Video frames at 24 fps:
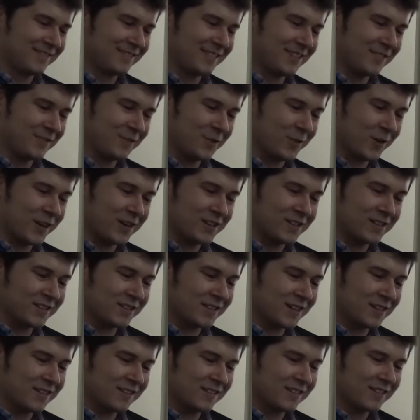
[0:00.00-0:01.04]
Even though I just
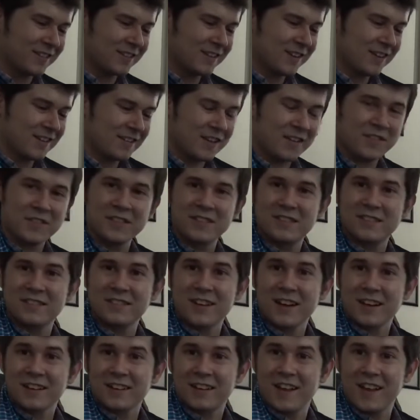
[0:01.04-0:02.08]
said that this is
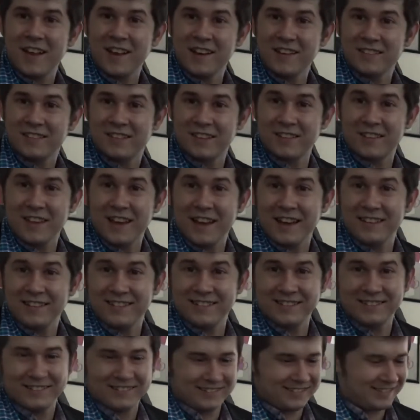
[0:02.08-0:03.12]
not canon to
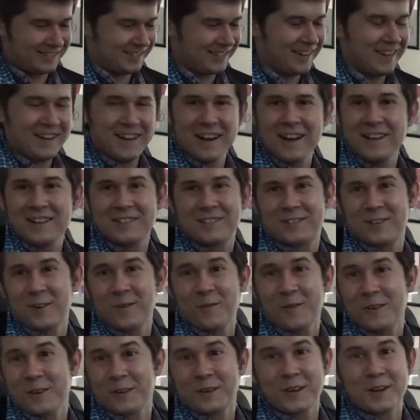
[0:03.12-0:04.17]
that, I just
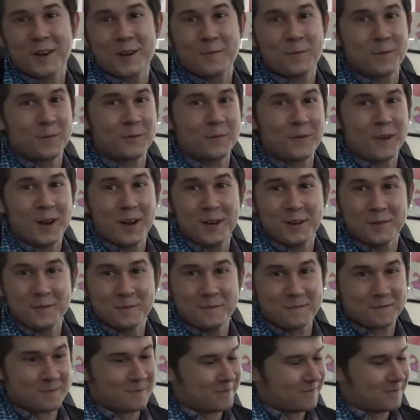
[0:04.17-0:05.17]
don't want to get up and find him.